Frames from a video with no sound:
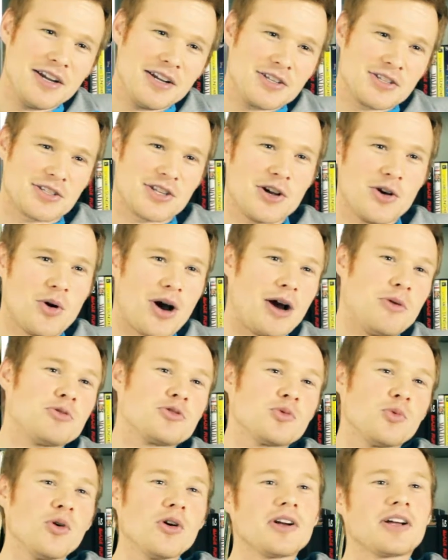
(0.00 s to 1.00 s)
So I was
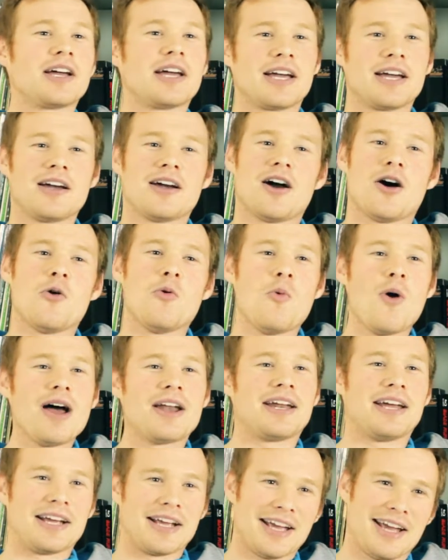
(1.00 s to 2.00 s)
working a
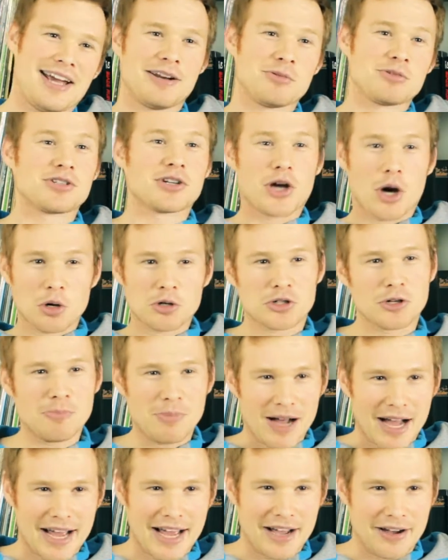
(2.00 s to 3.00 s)
wedding, it was a kosher
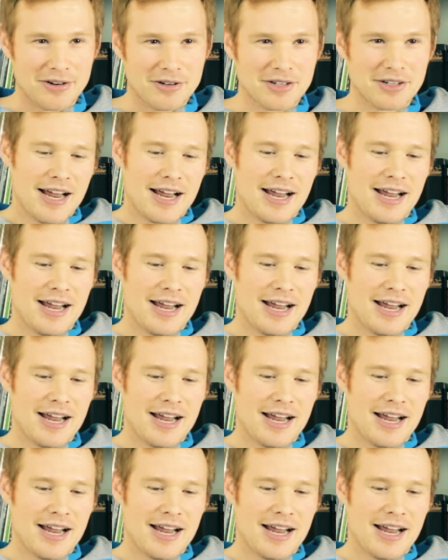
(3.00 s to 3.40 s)
buyout,